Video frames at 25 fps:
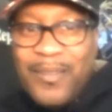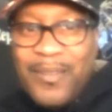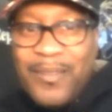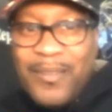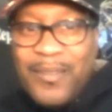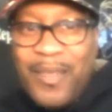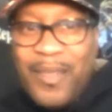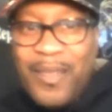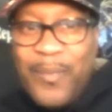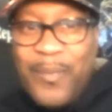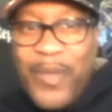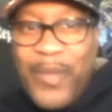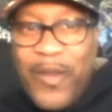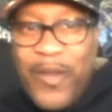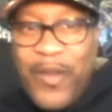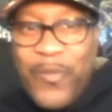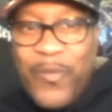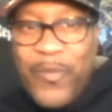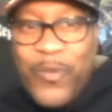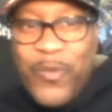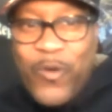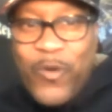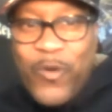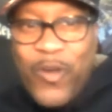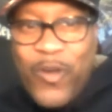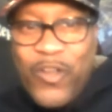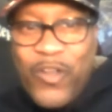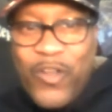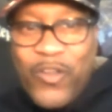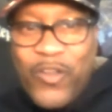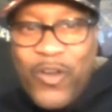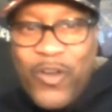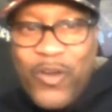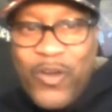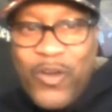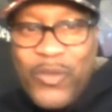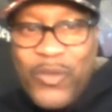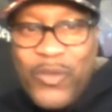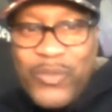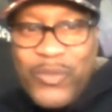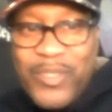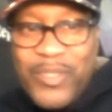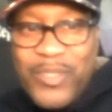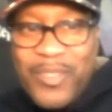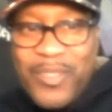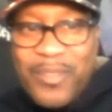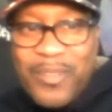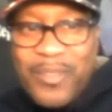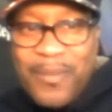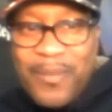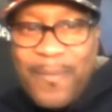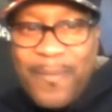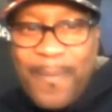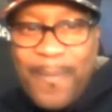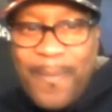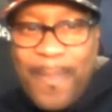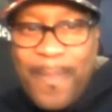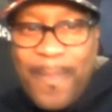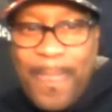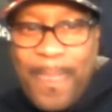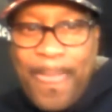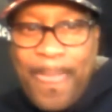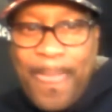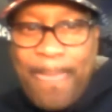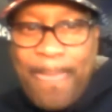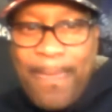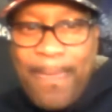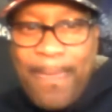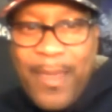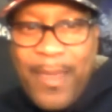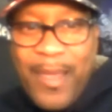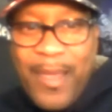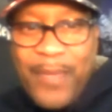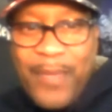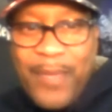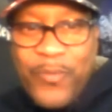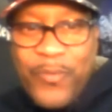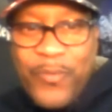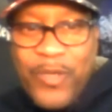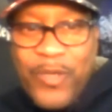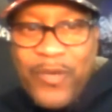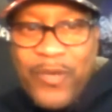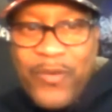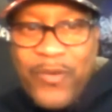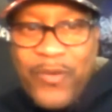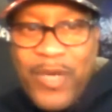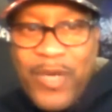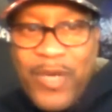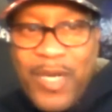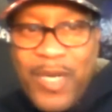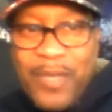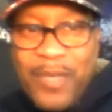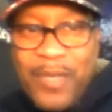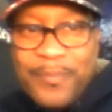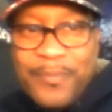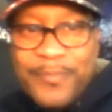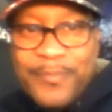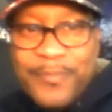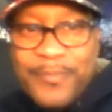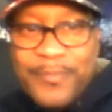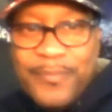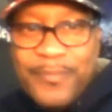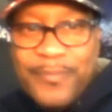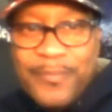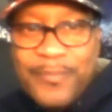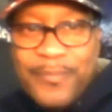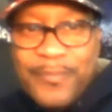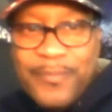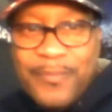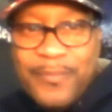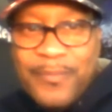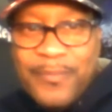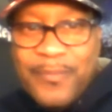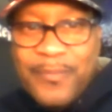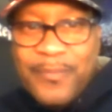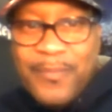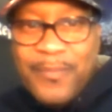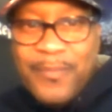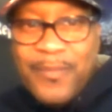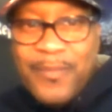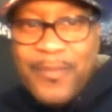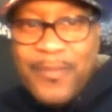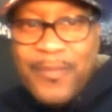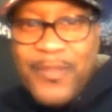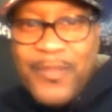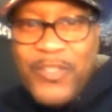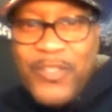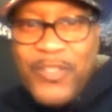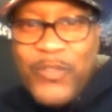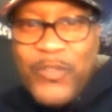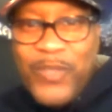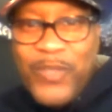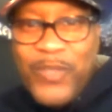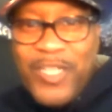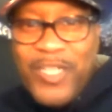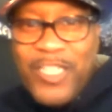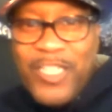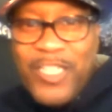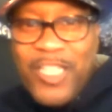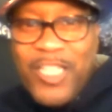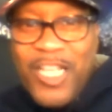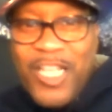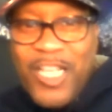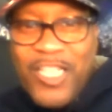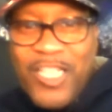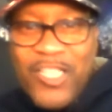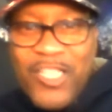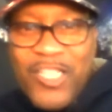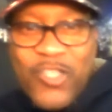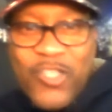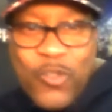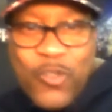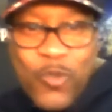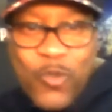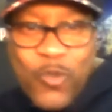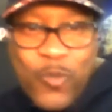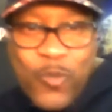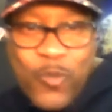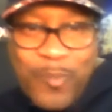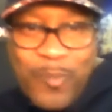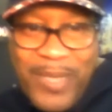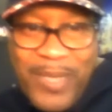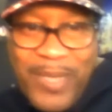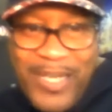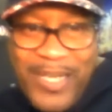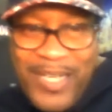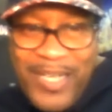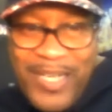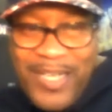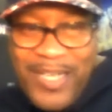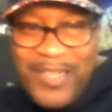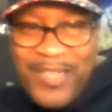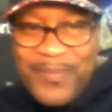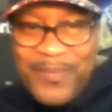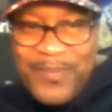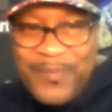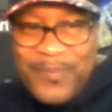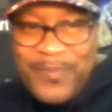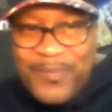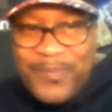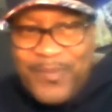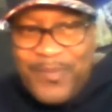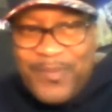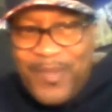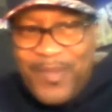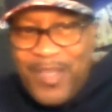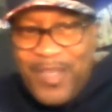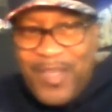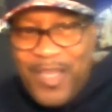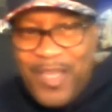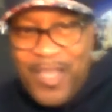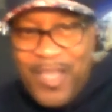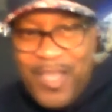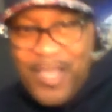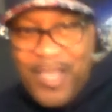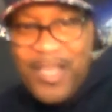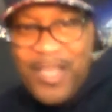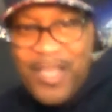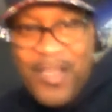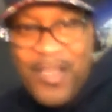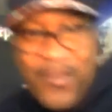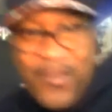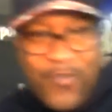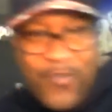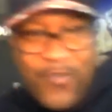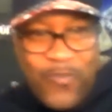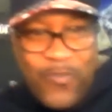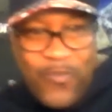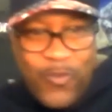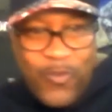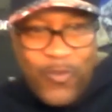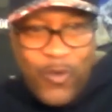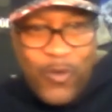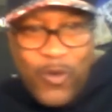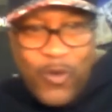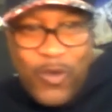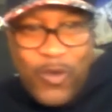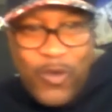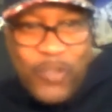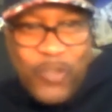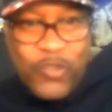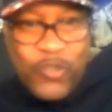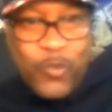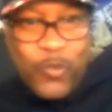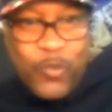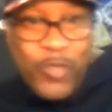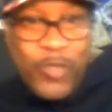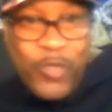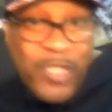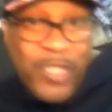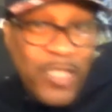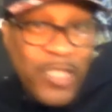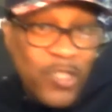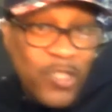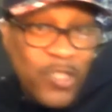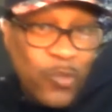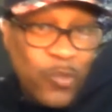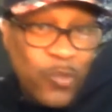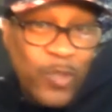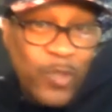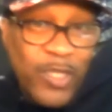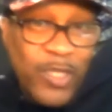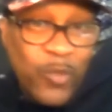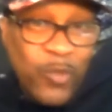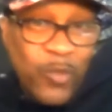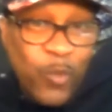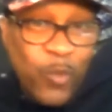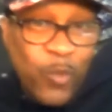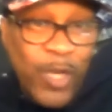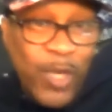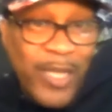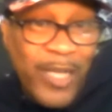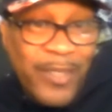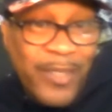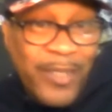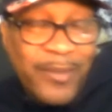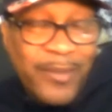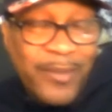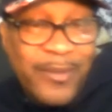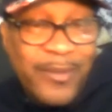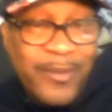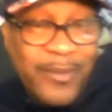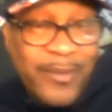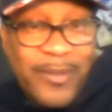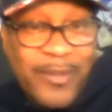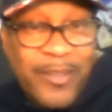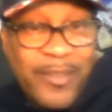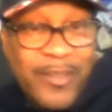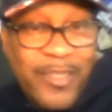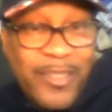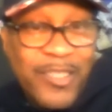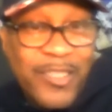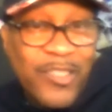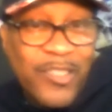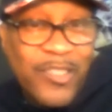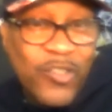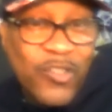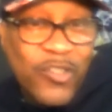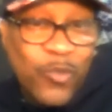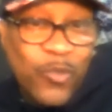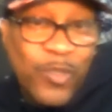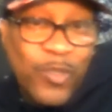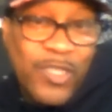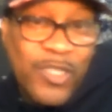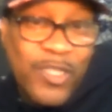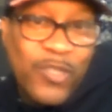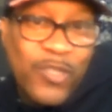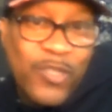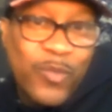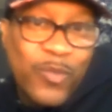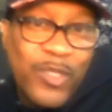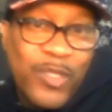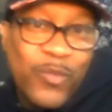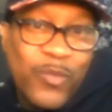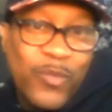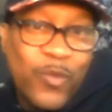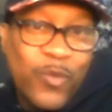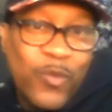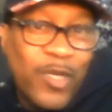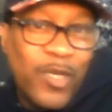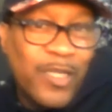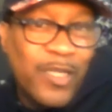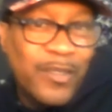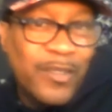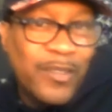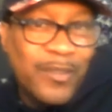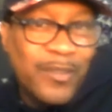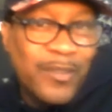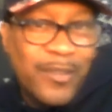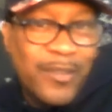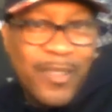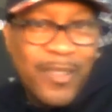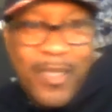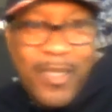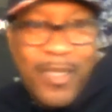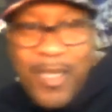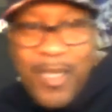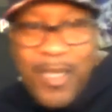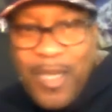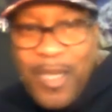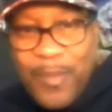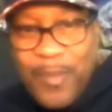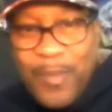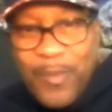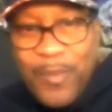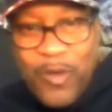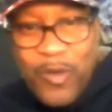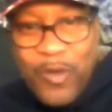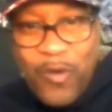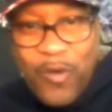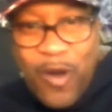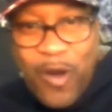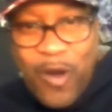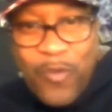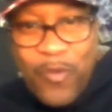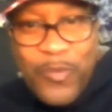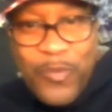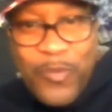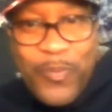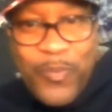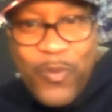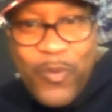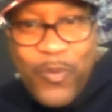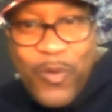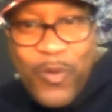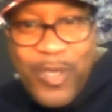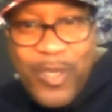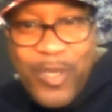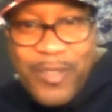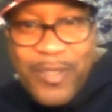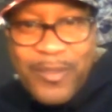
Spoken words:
I'm Harry McGraw, your host, and we're doing another Zoom meeting for 2021. This is 2021 McGraw Report,